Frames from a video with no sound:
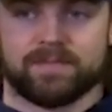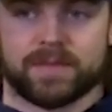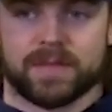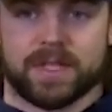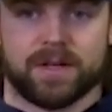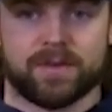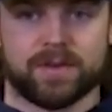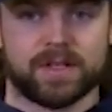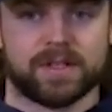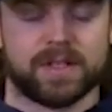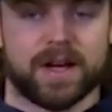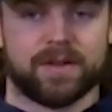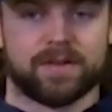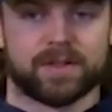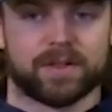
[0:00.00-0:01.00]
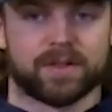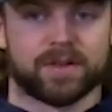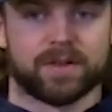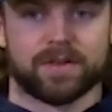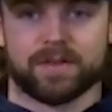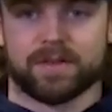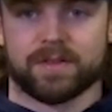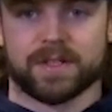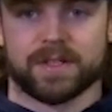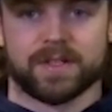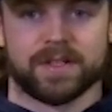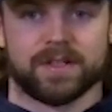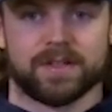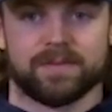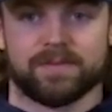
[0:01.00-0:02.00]
you know a down to earth,
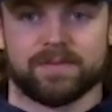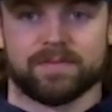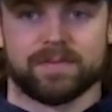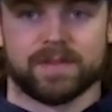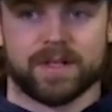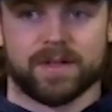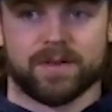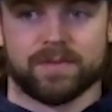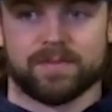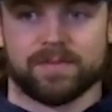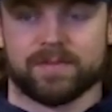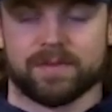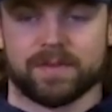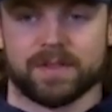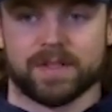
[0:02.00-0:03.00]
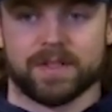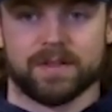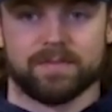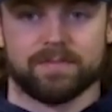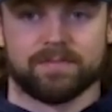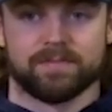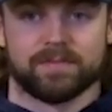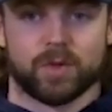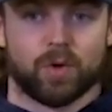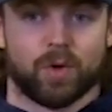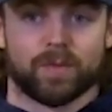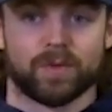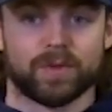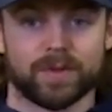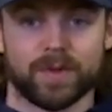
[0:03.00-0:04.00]
uh, you know, um,
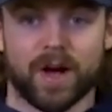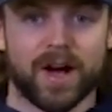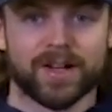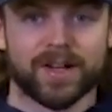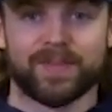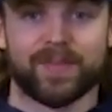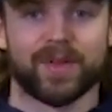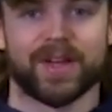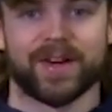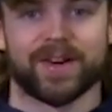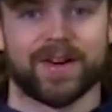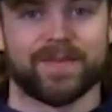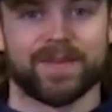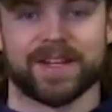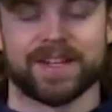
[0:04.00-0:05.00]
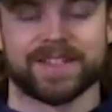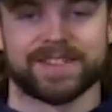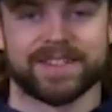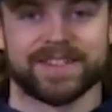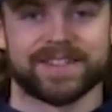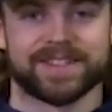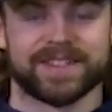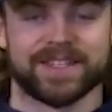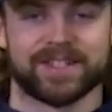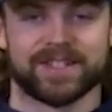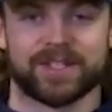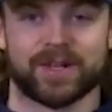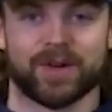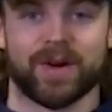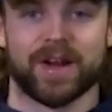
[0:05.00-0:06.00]
normal hockey player. I mean, it's it's he's
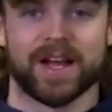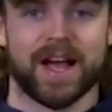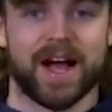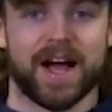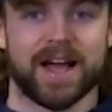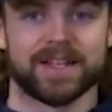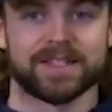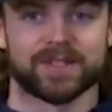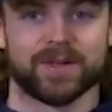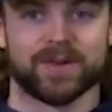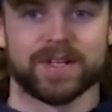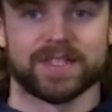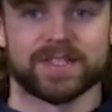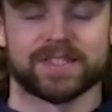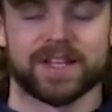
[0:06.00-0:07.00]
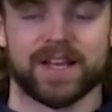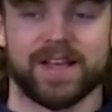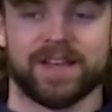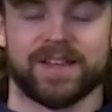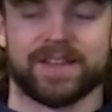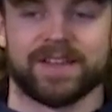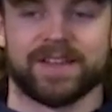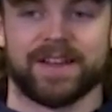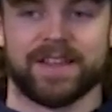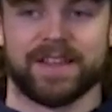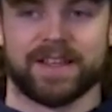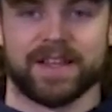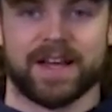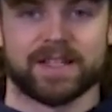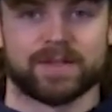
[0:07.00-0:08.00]
just a great guy. So it's I
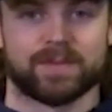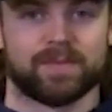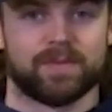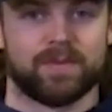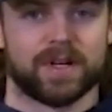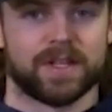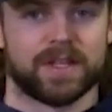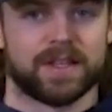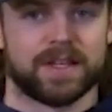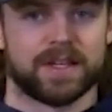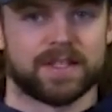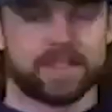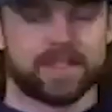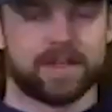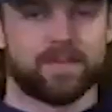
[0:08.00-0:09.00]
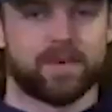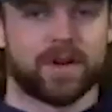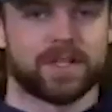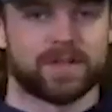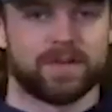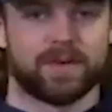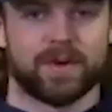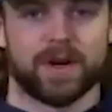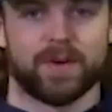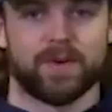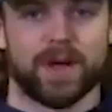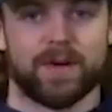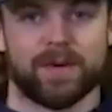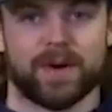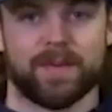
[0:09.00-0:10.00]
think that's one of the things that impressed me right
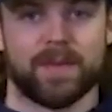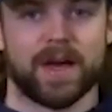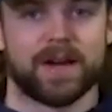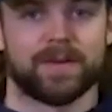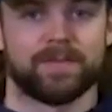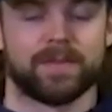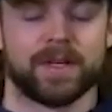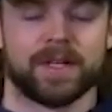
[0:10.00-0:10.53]
away when I met him,